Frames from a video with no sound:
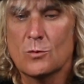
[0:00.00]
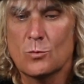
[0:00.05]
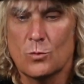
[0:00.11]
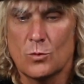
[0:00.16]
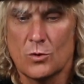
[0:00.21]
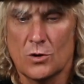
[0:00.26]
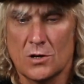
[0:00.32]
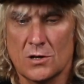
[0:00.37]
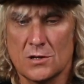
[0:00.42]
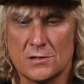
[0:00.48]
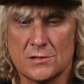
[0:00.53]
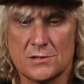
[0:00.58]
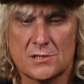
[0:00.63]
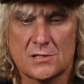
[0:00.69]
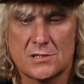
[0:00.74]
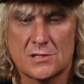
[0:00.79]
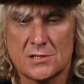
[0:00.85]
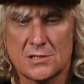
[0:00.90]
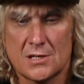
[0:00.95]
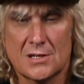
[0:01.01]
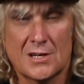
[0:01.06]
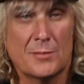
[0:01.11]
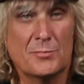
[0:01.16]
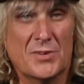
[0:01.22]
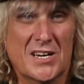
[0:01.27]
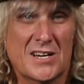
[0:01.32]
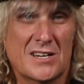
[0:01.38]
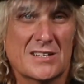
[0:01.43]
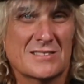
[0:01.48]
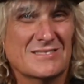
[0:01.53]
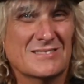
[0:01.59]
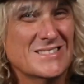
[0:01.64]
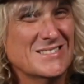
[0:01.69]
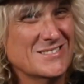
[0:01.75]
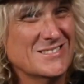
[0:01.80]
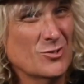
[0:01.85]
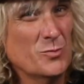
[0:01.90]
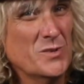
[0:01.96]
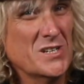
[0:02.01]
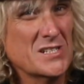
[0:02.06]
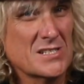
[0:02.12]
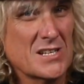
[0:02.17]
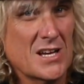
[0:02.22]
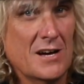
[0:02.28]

was about almost